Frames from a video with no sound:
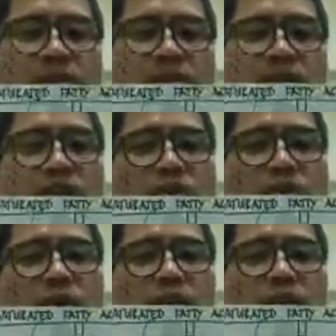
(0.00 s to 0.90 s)

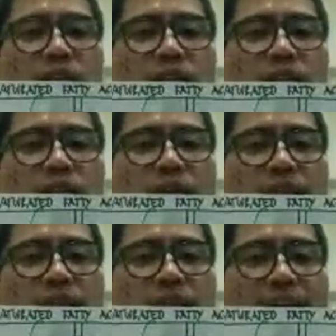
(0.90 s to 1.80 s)
saturated
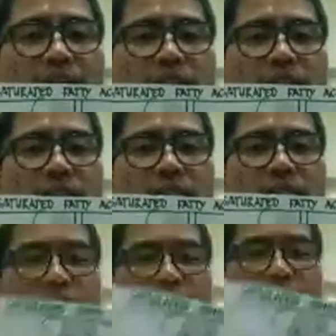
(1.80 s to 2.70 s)
fatty acids,
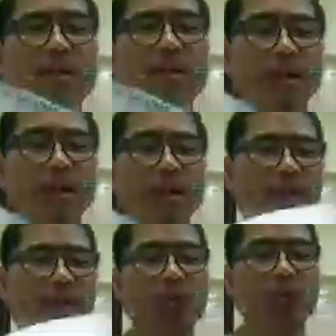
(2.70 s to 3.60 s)
okay?
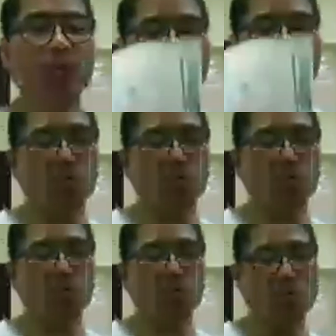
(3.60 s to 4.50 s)
So
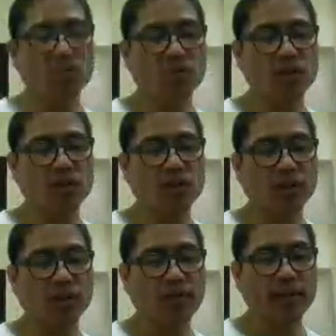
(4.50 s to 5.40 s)
belongs to the
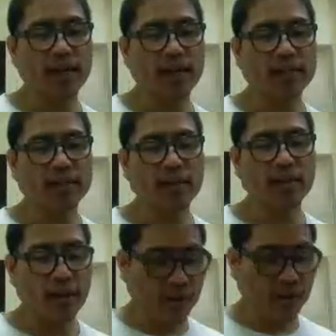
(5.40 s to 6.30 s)
saturated fatty acids.
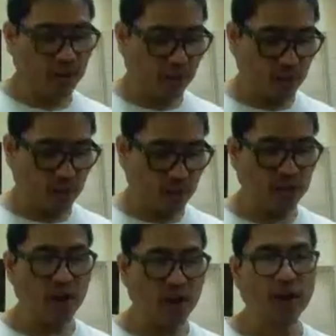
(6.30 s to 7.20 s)
The
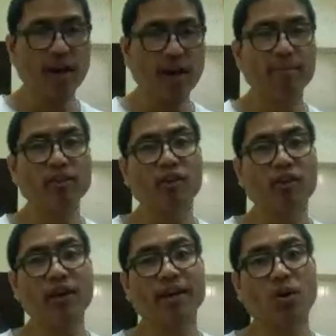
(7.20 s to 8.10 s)
foods are, I mentioned a
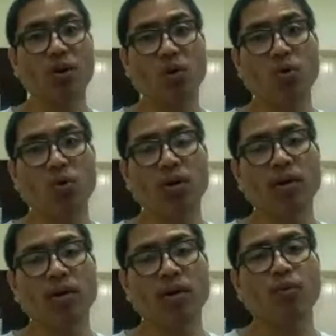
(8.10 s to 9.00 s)
while ago,
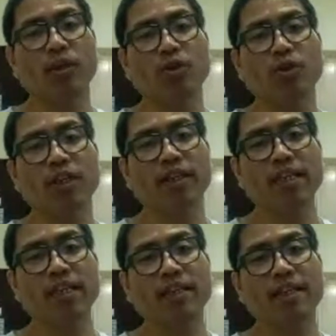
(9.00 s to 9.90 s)
we should not
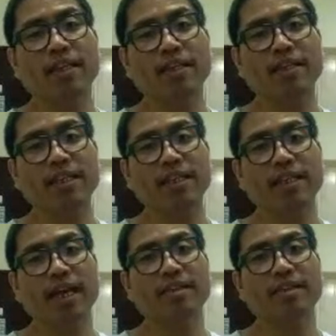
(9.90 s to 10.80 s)
eat this in
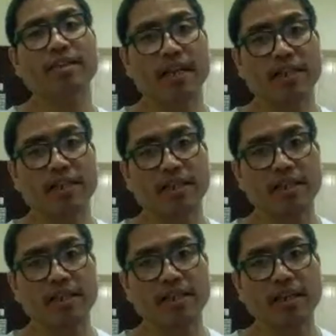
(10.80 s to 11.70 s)

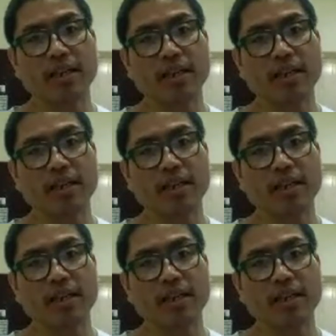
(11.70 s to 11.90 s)
excess